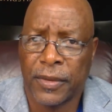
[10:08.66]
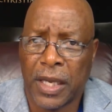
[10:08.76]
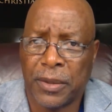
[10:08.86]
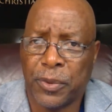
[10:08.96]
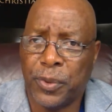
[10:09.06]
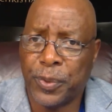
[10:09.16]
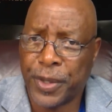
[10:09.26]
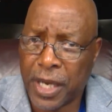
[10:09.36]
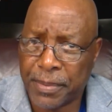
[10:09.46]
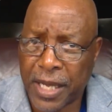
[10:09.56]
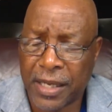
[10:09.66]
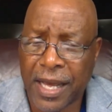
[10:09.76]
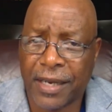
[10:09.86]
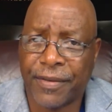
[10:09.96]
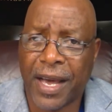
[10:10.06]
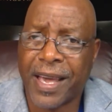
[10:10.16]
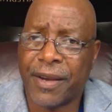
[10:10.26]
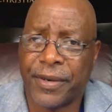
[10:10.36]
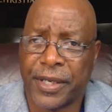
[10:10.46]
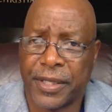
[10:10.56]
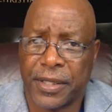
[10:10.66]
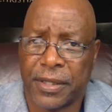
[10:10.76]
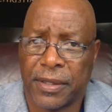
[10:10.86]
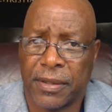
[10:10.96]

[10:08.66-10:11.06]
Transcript: When we come down out of our arrogance,